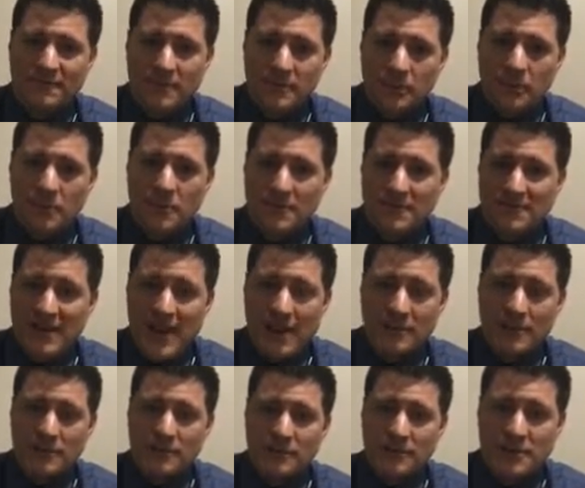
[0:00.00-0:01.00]
be
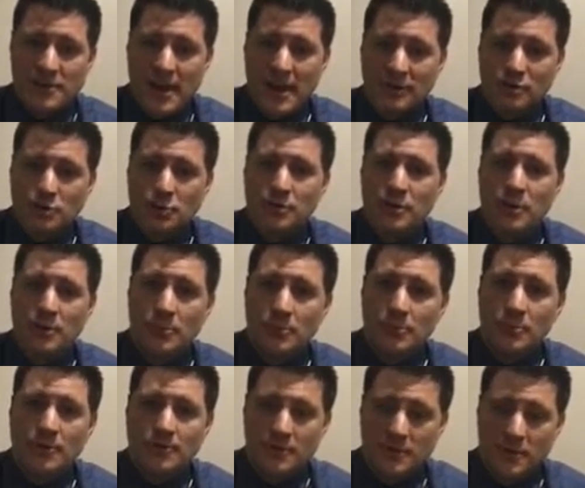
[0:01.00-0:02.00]
valid for the actual
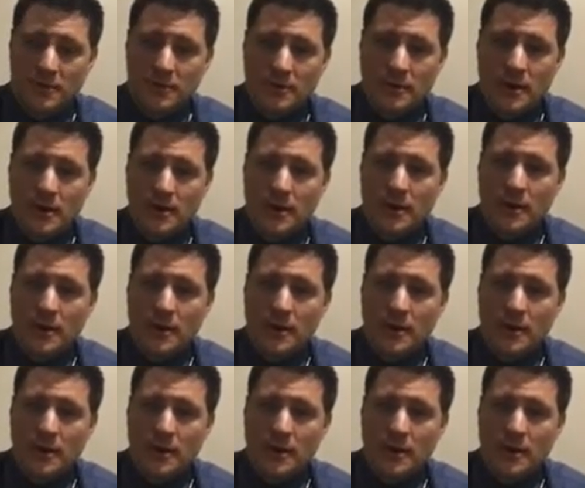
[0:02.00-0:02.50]
number of their